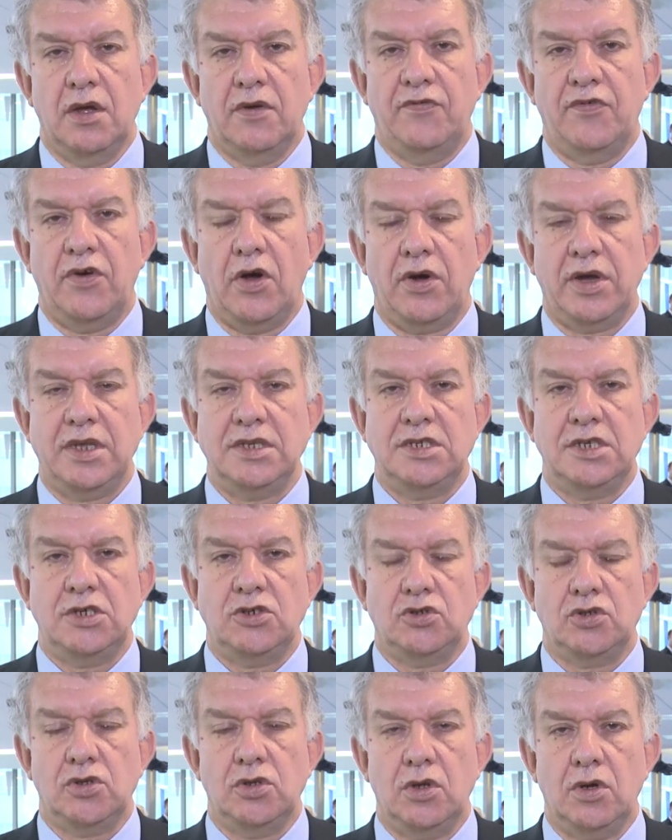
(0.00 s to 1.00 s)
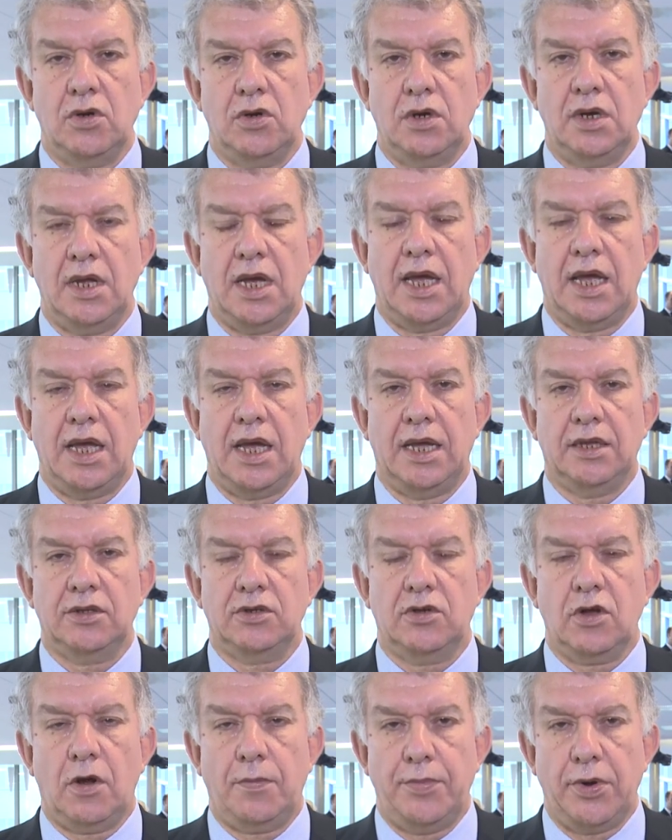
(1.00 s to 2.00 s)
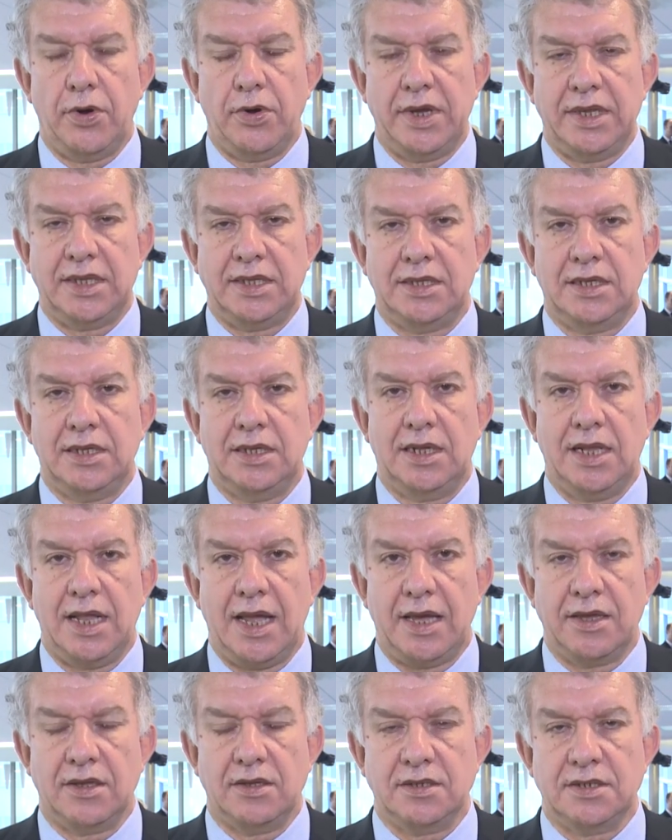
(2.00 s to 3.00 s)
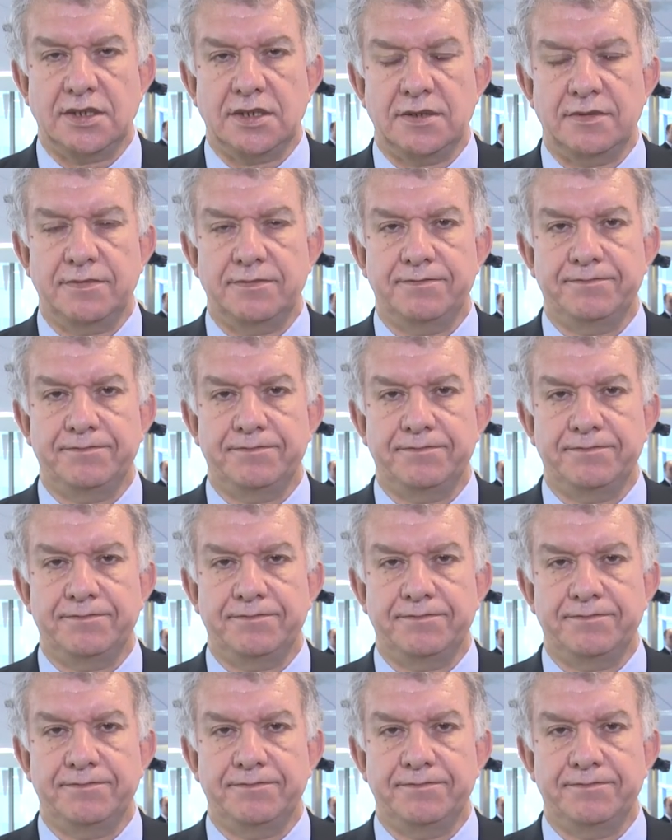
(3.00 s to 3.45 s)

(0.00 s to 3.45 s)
for institutional and corporate clients.